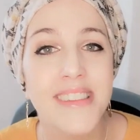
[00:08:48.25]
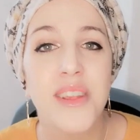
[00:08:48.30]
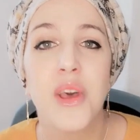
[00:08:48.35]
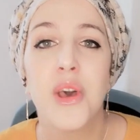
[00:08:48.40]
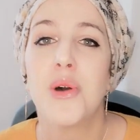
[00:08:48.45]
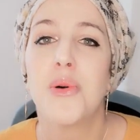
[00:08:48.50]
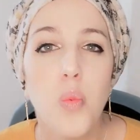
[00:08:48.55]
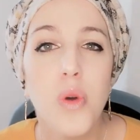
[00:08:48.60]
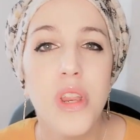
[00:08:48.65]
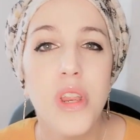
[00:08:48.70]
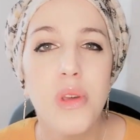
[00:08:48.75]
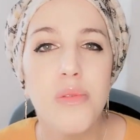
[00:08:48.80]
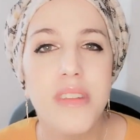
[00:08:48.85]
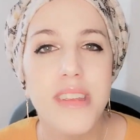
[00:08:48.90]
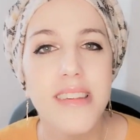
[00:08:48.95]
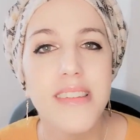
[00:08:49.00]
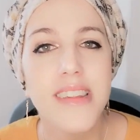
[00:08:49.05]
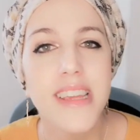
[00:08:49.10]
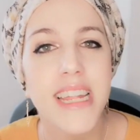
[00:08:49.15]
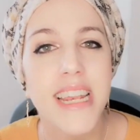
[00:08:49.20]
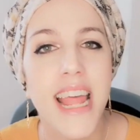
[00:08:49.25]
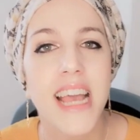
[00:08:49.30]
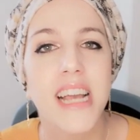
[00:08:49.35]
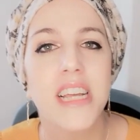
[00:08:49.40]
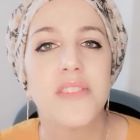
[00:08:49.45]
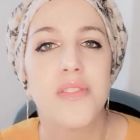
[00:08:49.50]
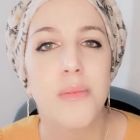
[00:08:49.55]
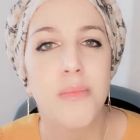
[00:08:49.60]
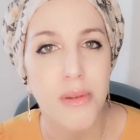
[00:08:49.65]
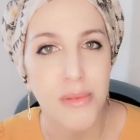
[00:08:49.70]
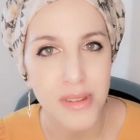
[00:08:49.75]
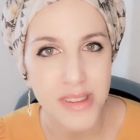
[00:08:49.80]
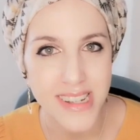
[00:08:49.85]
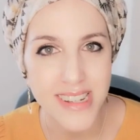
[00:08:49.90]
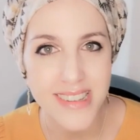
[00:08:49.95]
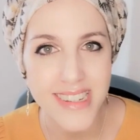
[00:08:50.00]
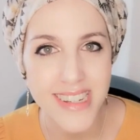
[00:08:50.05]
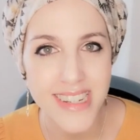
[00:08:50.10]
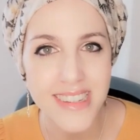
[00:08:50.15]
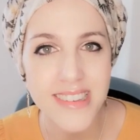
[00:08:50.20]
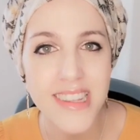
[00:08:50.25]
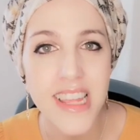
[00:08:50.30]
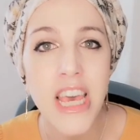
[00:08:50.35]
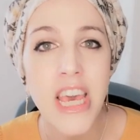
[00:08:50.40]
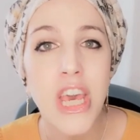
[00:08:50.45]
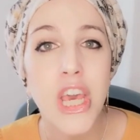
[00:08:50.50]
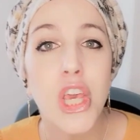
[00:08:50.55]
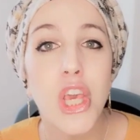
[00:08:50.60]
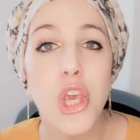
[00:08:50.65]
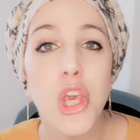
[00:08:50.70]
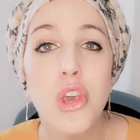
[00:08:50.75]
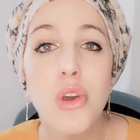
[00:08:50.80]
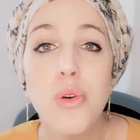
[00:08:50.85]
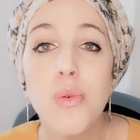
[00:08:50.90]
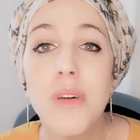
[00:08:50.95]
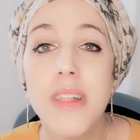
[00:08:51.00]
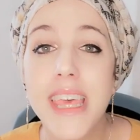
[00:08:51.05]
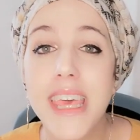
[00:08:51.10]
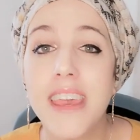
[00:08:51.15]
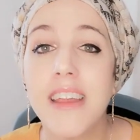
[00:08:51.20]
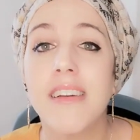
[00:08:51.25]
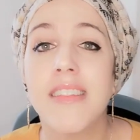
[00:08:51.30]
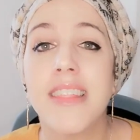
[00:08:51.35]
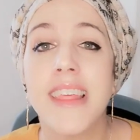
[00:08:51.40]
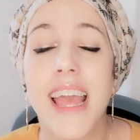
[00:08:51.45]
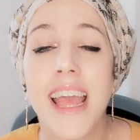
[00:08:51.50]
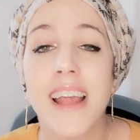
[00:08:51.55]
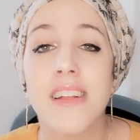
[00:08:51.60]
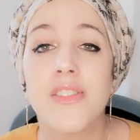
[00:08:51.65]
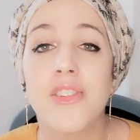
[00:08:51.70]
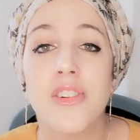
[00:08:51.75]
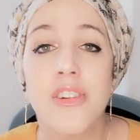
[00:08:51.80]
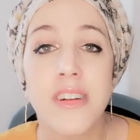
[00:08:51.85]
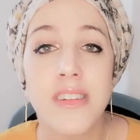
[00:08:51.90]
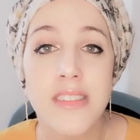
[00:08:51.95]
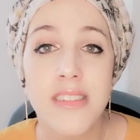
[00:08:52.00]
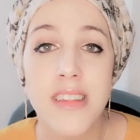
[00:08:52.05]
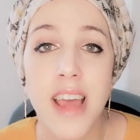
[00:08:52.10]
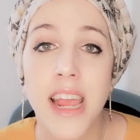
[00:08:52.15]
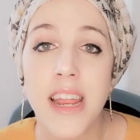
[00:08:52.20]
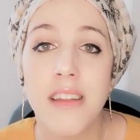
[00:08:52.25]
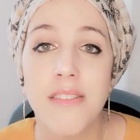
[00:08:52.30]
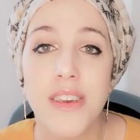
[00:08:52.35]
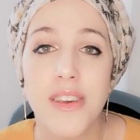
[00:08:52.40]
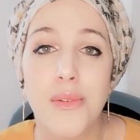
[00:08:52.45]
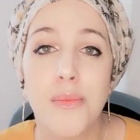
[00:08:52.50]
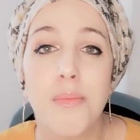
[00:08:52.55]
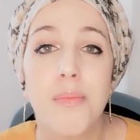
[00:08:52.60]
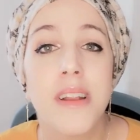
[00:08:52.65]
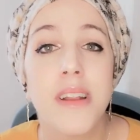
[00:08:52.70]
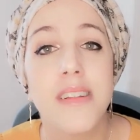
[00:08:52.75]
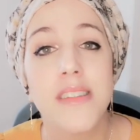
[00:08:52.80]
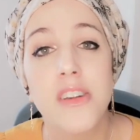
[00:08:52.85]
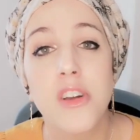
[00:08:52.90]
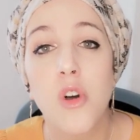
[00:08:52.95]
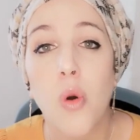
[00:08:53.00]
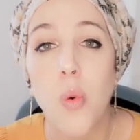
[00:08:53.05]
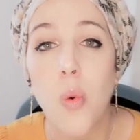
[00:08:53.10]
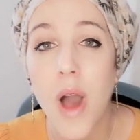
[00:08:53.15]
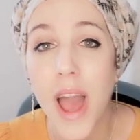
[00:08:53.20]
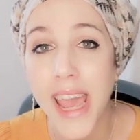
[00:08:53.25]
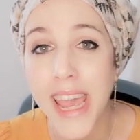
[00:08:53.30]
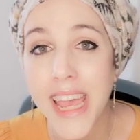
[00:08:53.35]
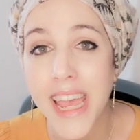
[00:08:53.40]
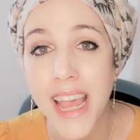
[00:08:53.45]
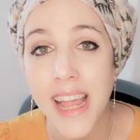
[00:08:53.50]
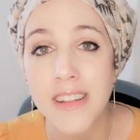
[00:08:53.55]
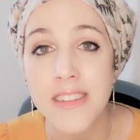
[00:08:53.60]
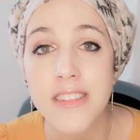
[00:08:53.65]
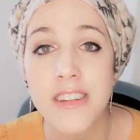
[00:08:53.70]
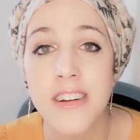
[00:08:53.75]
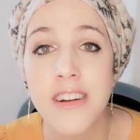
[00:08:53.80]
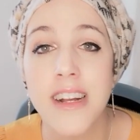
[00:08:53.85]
When you disconnect from the resistance, you will hear the answer inside of you, but it's a quiet answer.